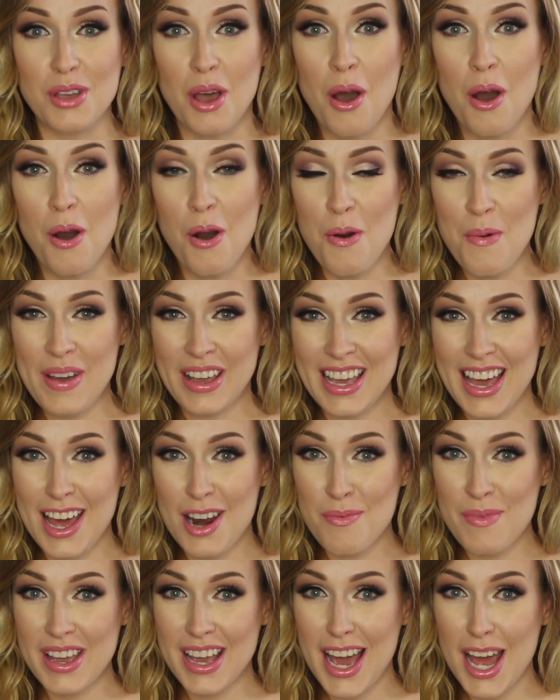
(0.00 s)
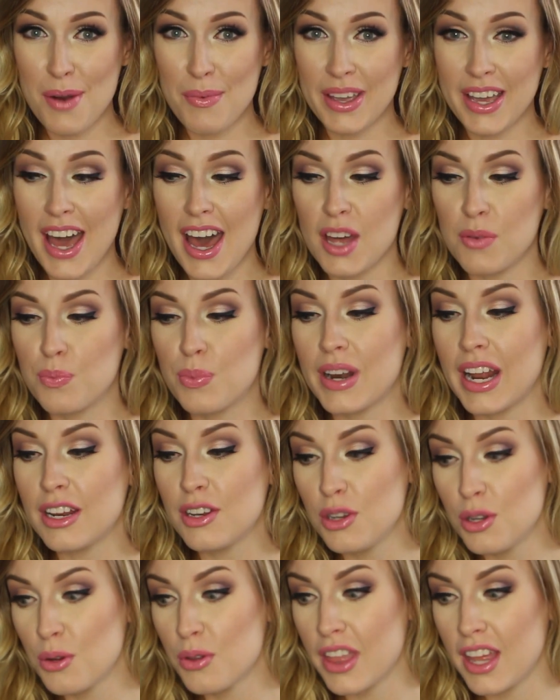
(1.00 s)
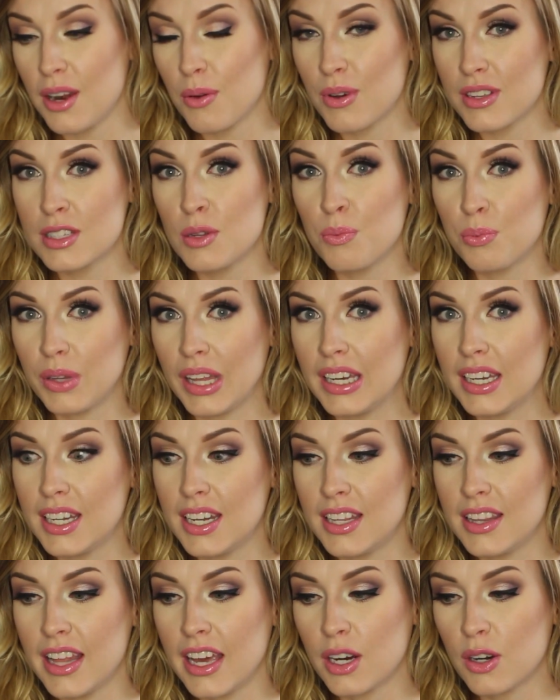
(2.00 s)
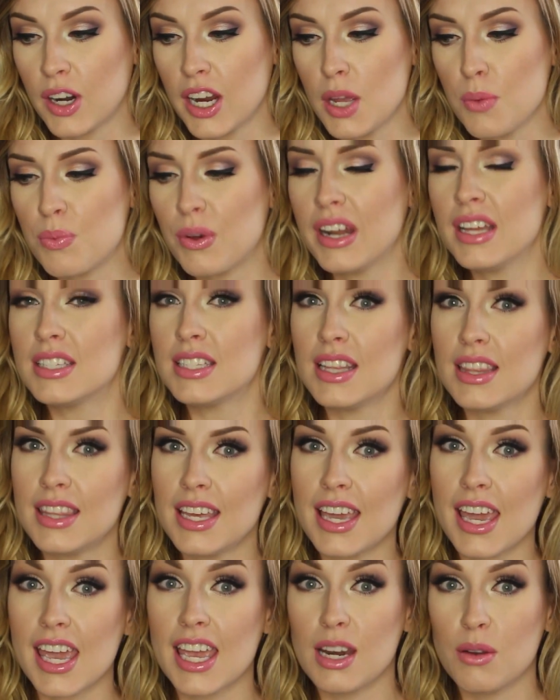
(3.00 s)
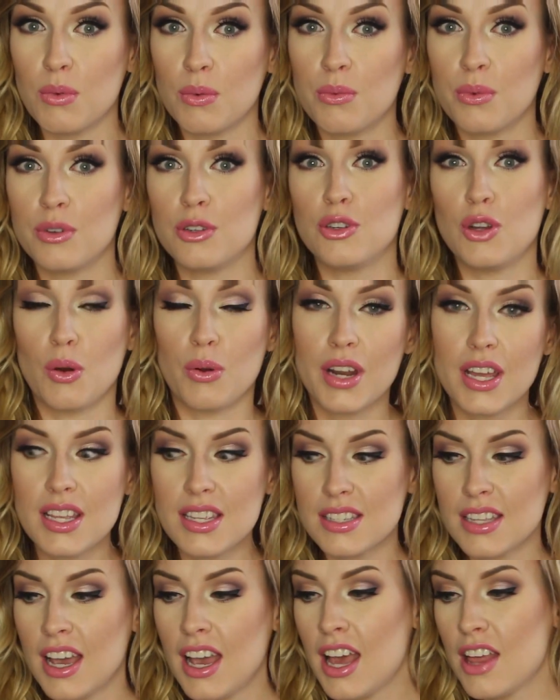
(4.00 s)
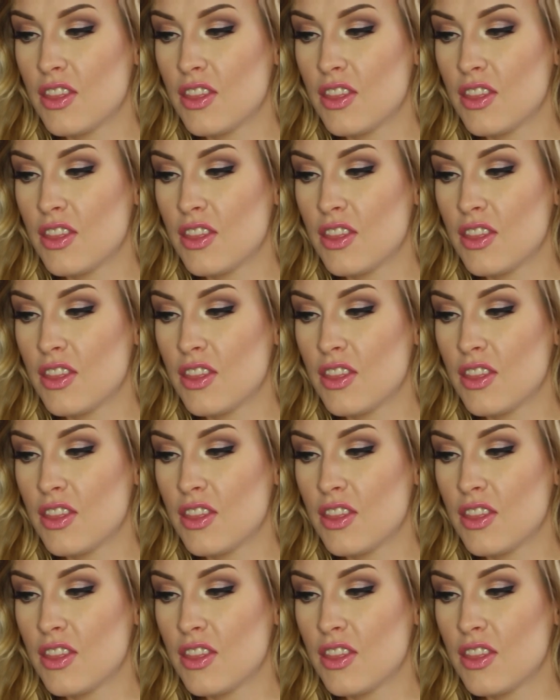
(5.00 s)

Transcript: Oh my God, oh my God, oh my God. But I knew that it wasn't blended in that great, but I didn't think anyone would notice.